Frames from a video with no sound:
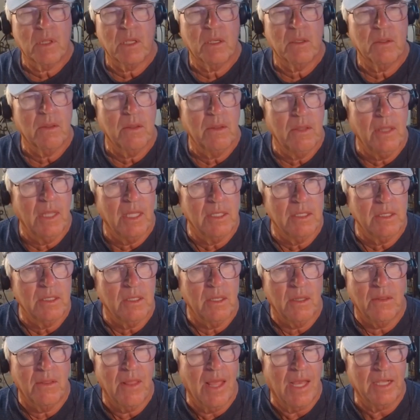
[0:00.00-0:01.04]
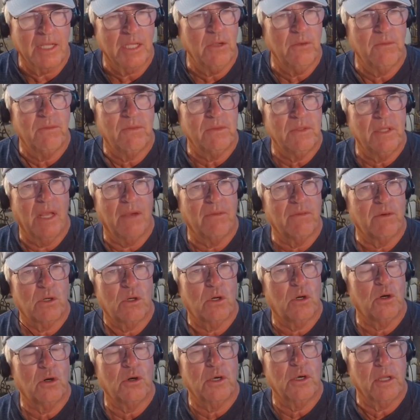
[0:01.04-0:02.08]
that you've never
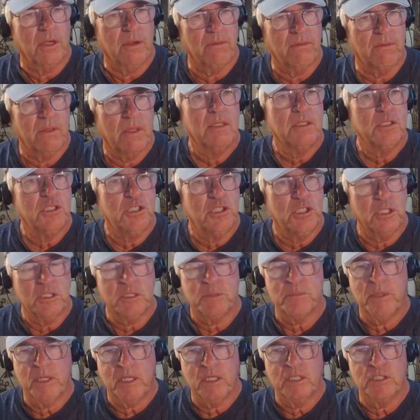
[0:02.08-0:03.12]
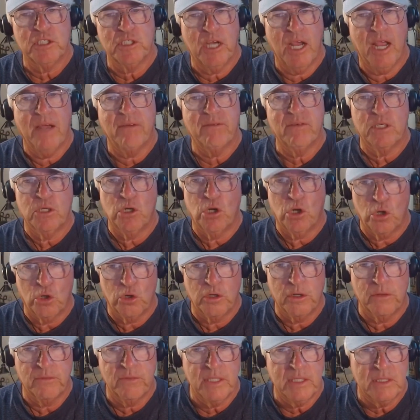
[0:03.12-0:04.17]
heard of. Just because you haven't heard
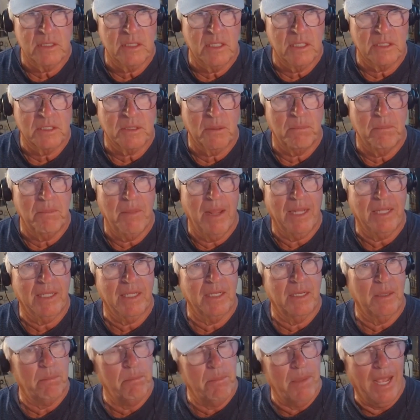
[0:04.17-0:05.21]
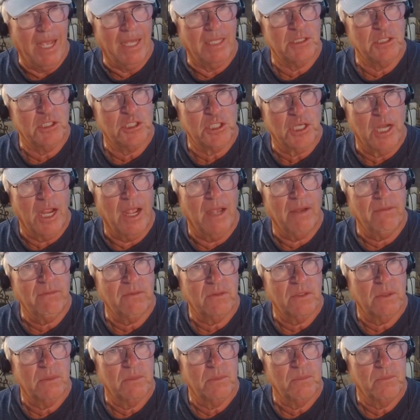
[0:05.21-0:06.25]
of it doesn't make it a bad
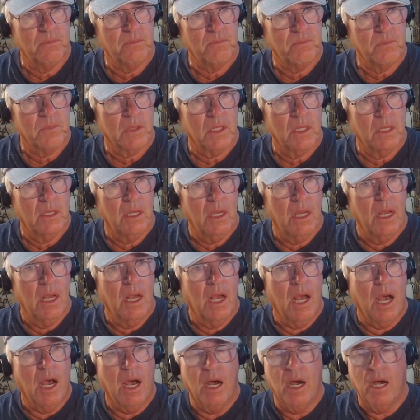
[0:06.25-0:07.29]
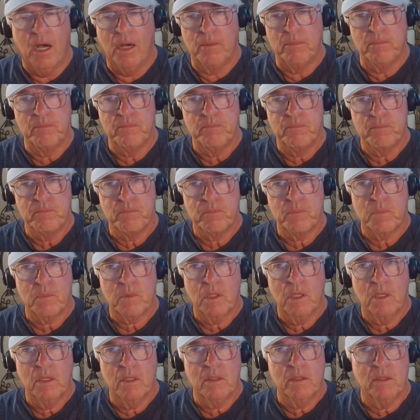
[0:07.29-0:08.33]
shaft. There
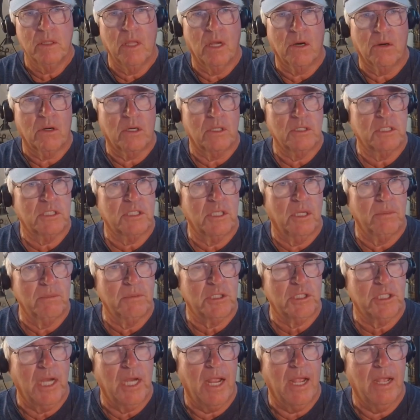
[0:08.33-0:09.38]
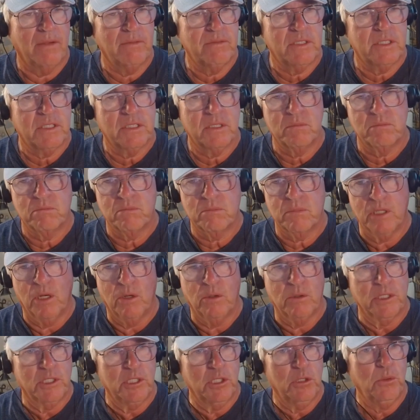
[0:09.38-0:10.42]
are some shafts,
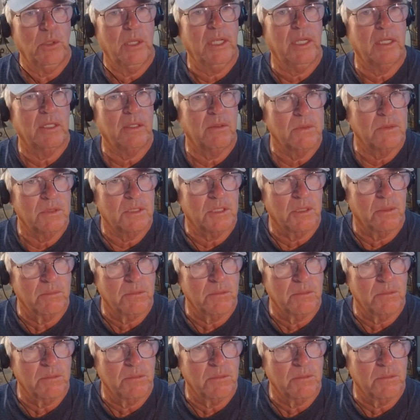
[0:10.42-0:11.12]
you hit some